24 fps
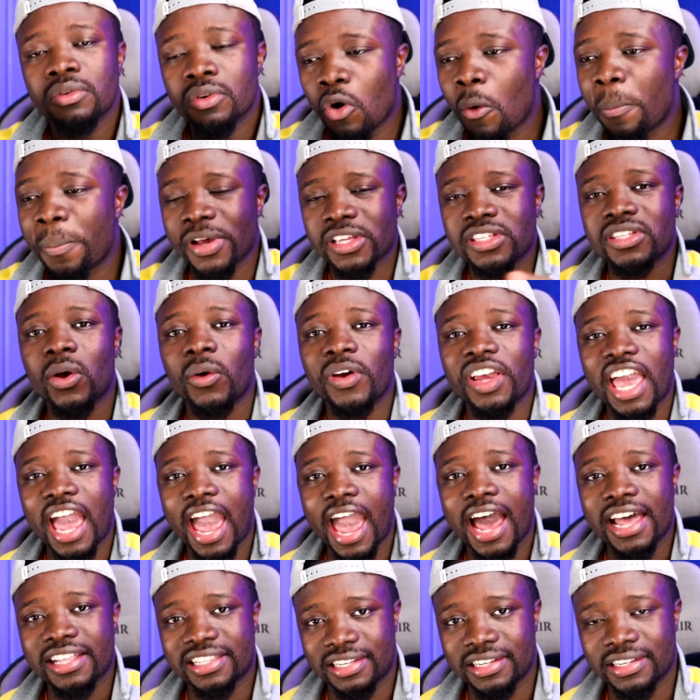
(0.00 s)
open some of your
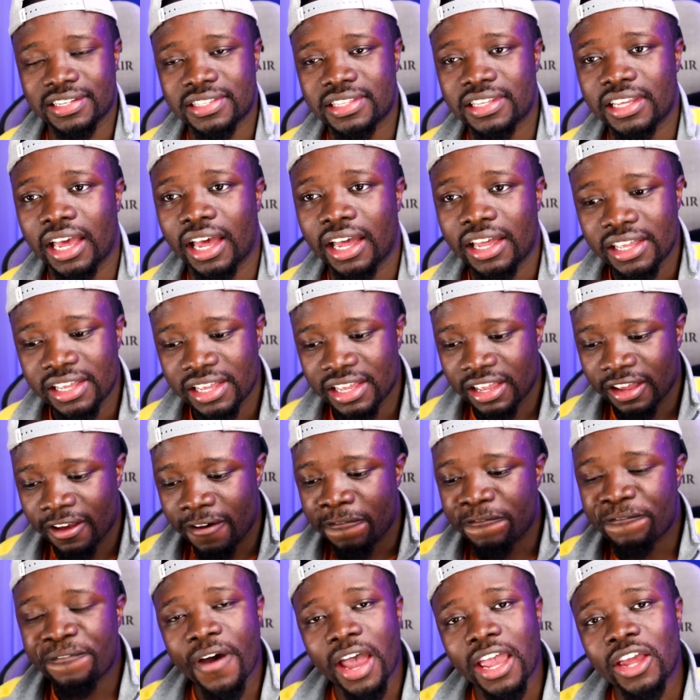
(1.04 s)
artists here,
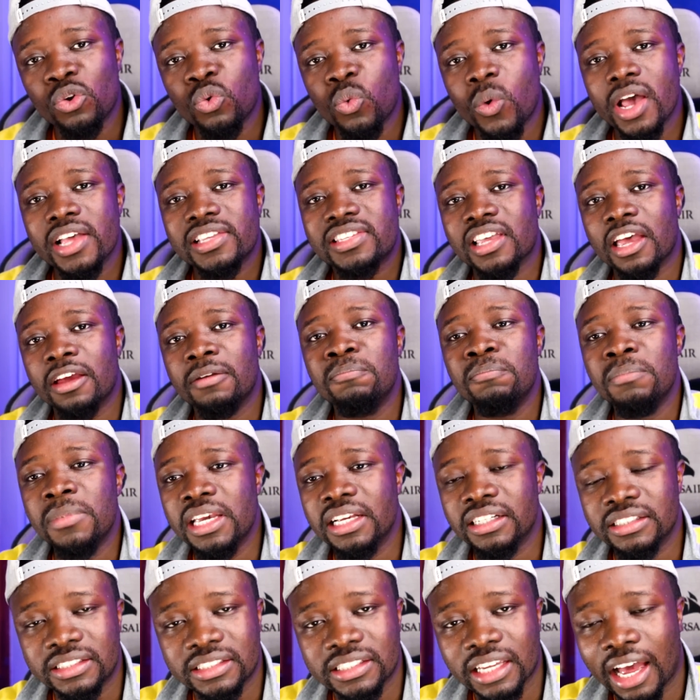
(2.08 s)
find ways and
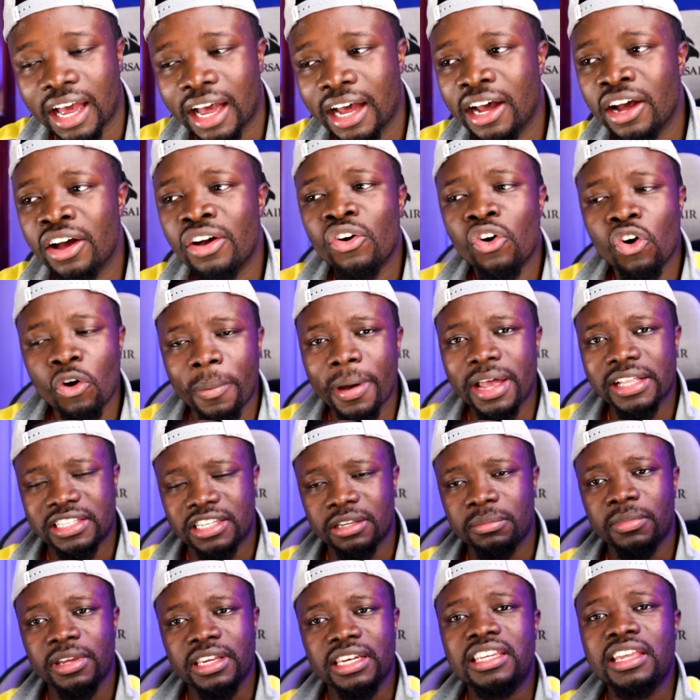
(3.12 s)
means,
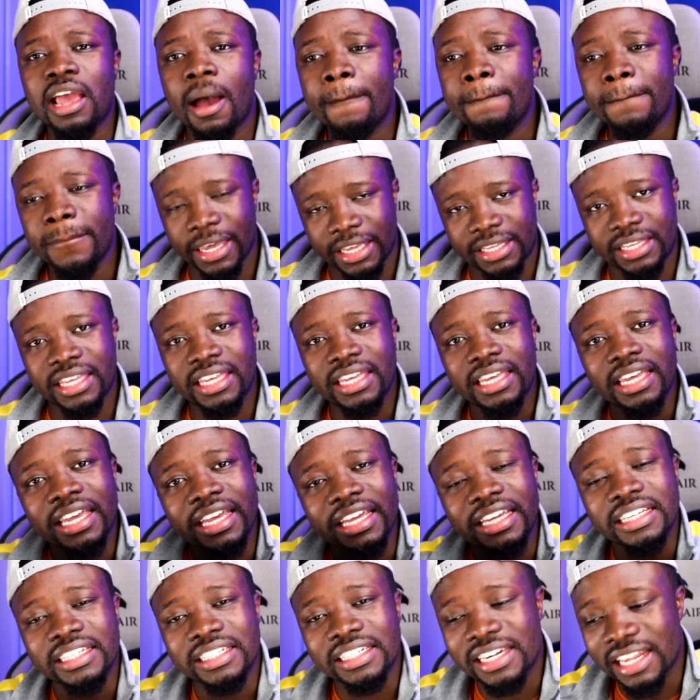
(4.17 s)
media make it
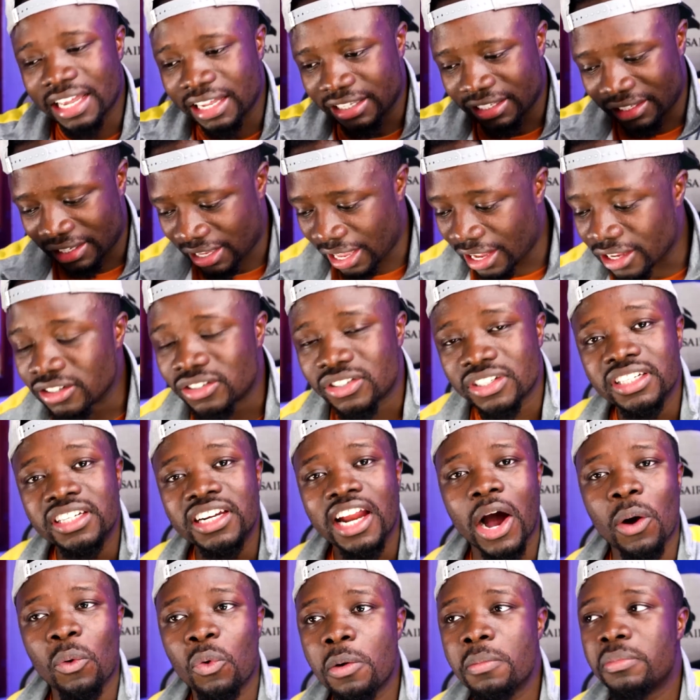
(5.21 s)
in the country
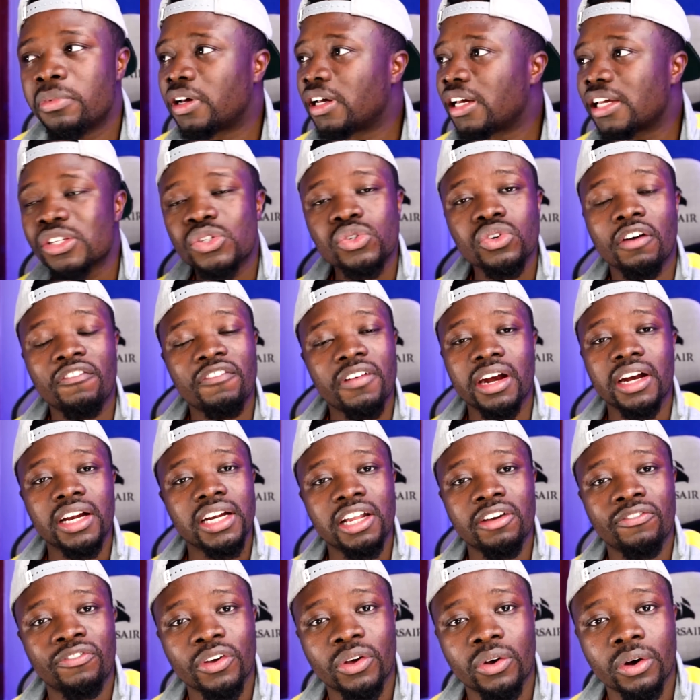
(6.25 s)
now, woman. It's not very
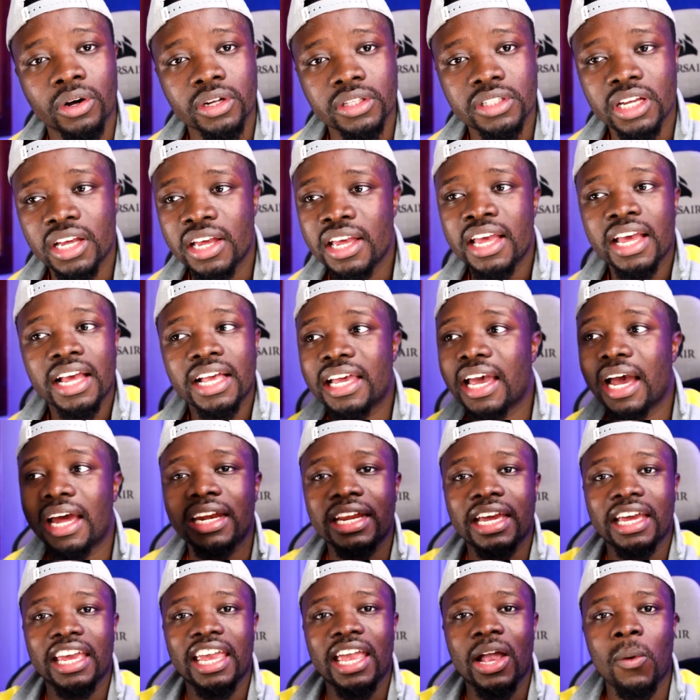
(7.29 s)
difficult.
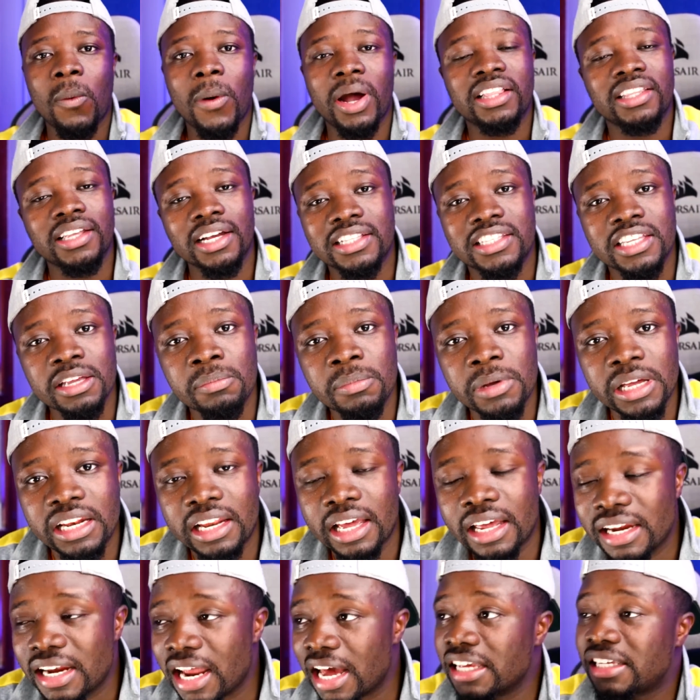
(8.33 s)
Ghana, 30
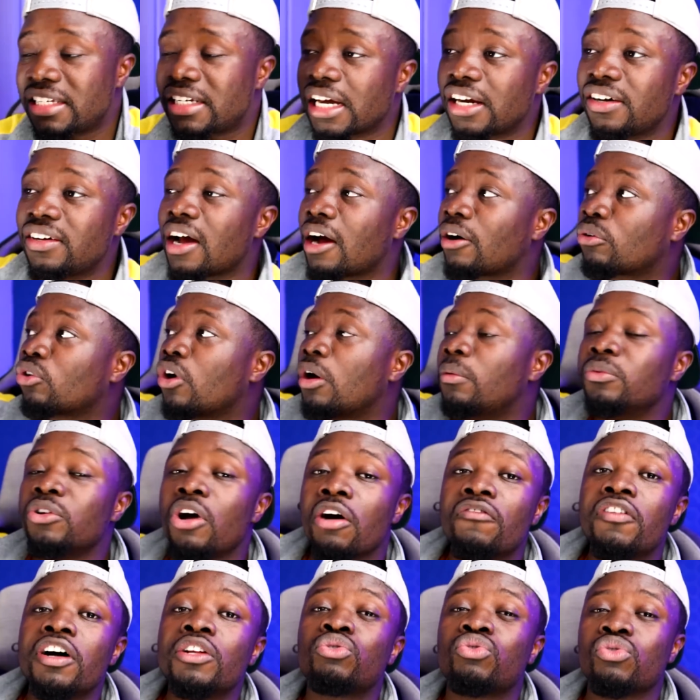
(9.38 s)
million. Nigeria, come
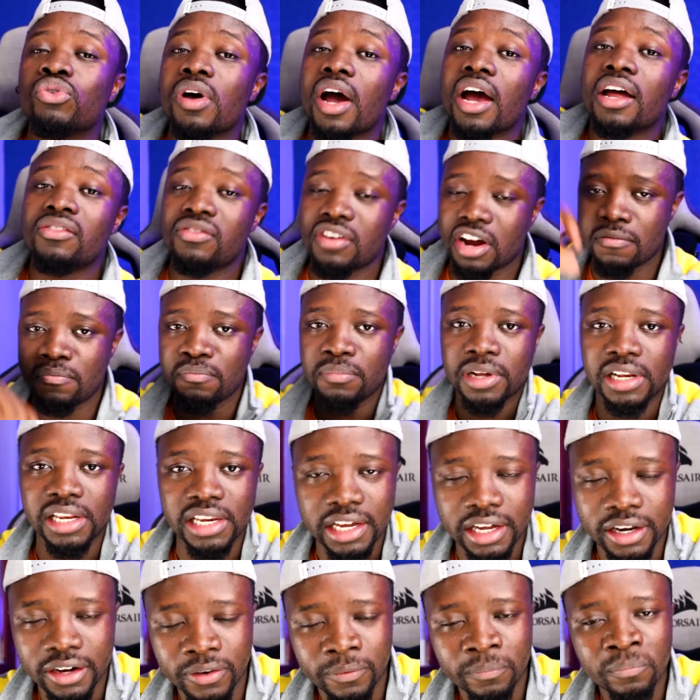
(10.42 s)
over 200
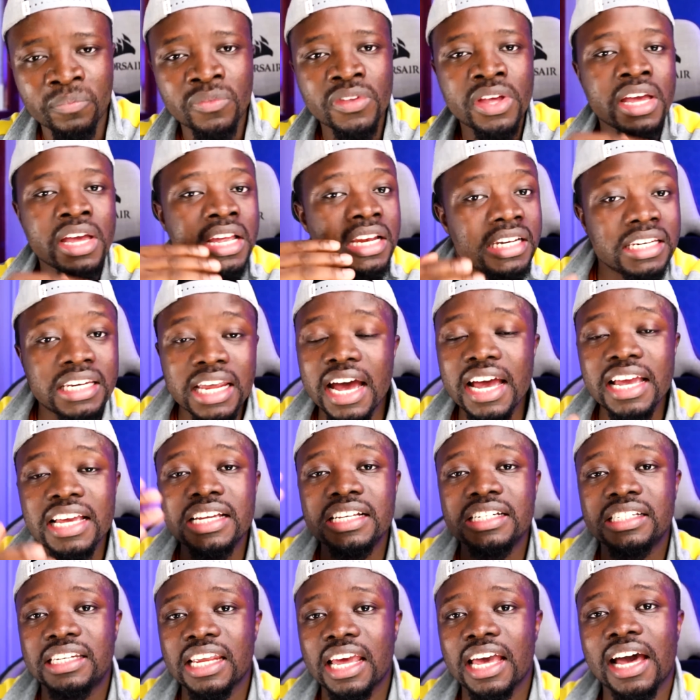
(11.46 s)
million. Day
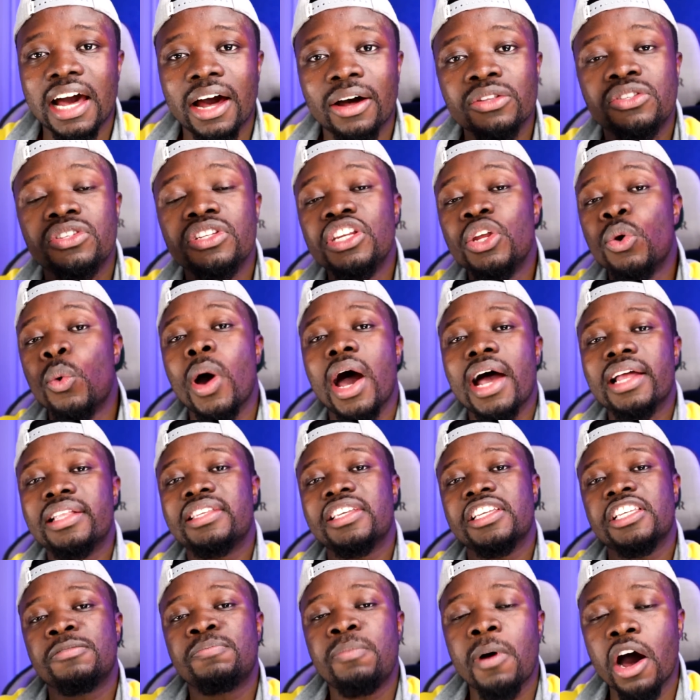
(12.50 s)
in, day out, new
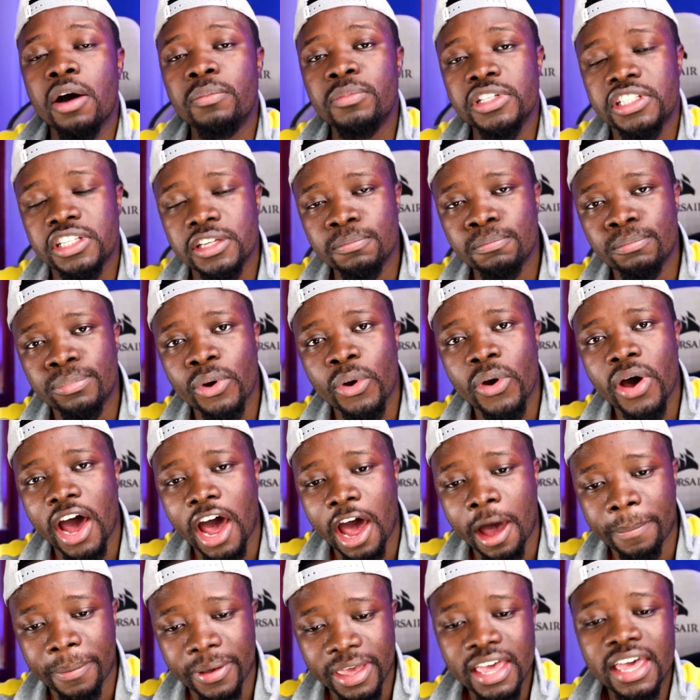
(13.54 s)
artists, boom, we can blow
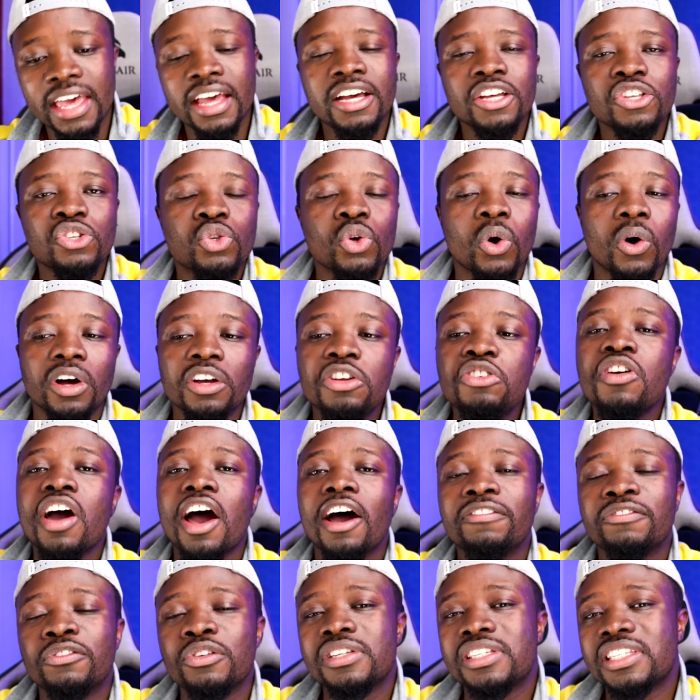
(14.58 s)
up. So you
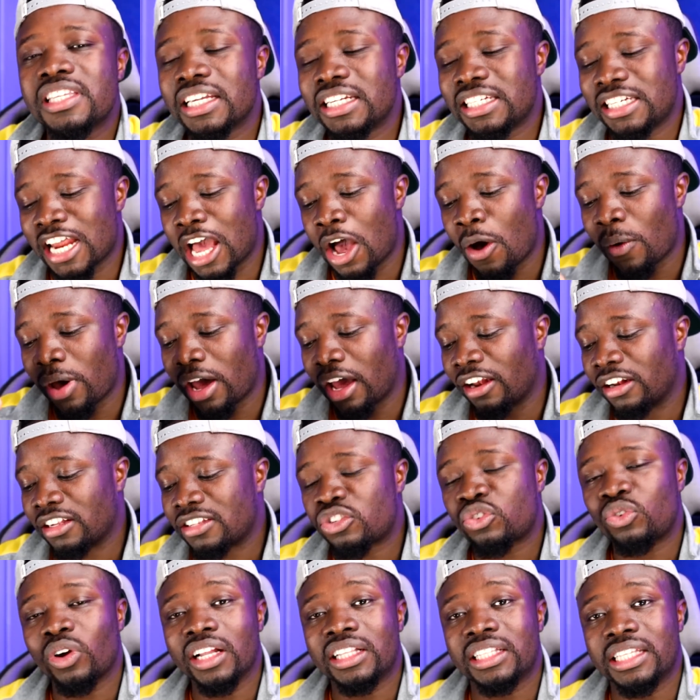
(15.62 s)
have to sit down and
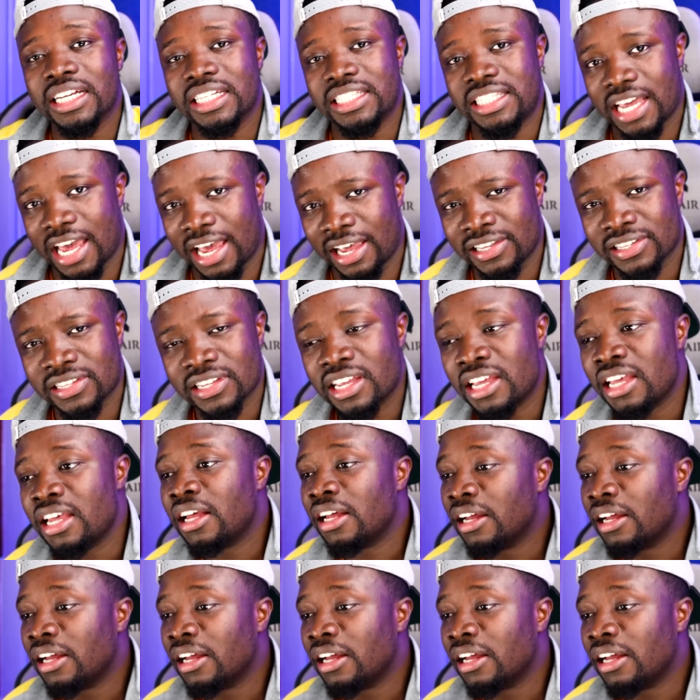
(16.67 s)
strategize.